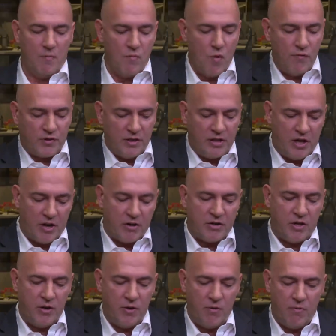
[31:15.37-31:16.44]
move to tier
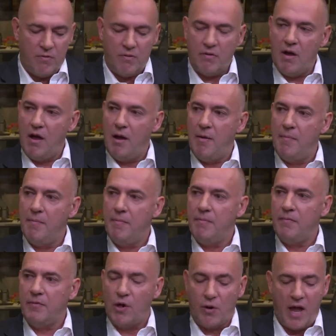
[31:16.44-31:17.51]
two um,
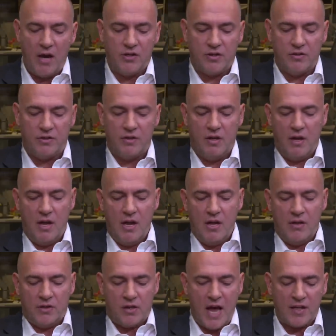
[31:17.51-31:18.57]
locations. Mm-hmm.
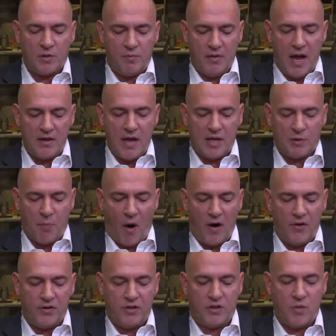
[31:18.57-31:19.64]
So that's, that, that's part
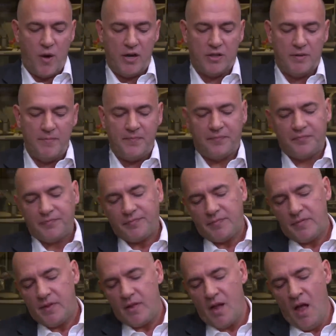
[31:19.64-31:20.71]
of the situation.
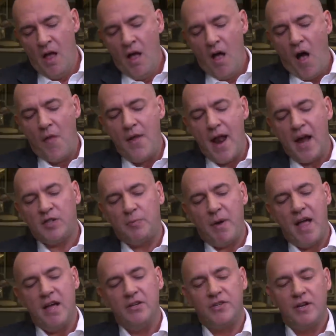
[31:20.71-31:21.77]
On the next
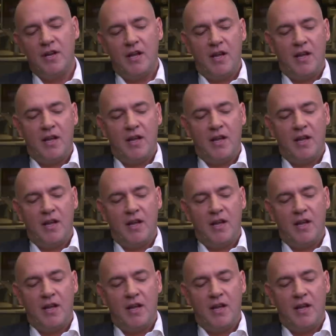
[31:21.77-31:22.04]
page,